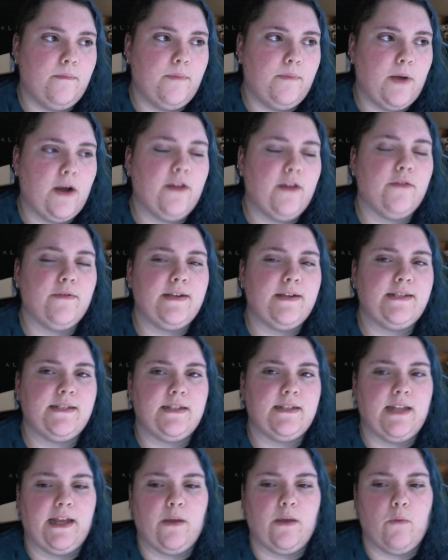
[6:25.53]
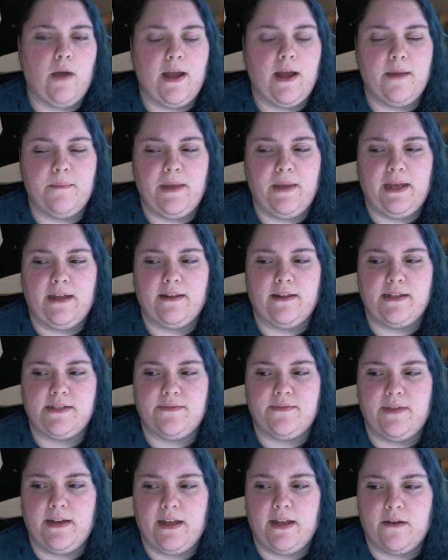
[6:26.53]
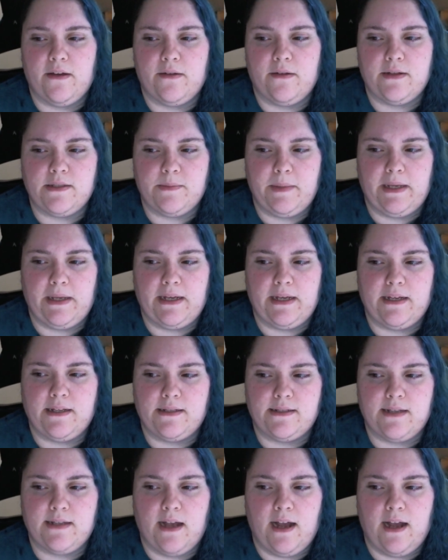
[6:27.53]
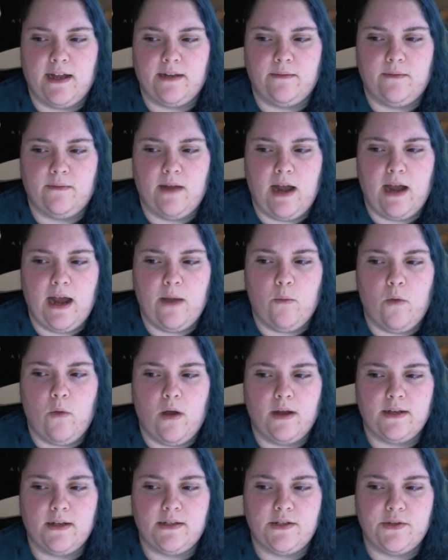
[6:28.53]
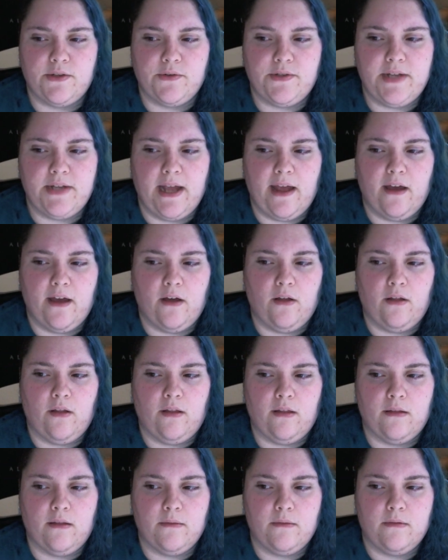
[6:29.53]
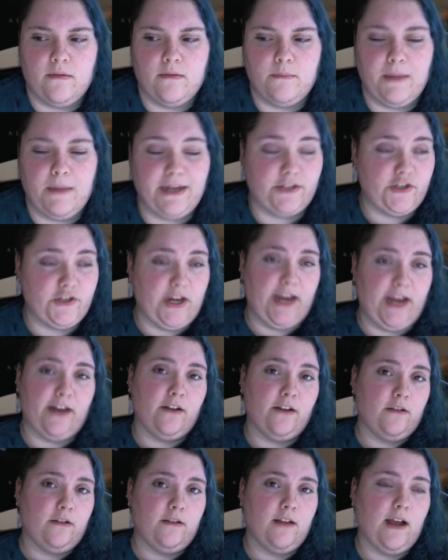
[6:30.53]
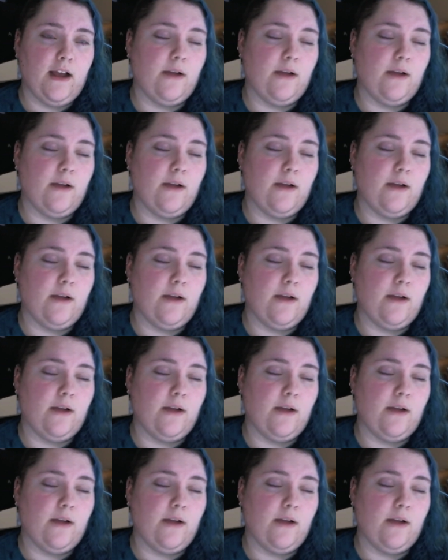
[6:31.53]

Part of the reason like why I'm making this video is because I want to tell my channel,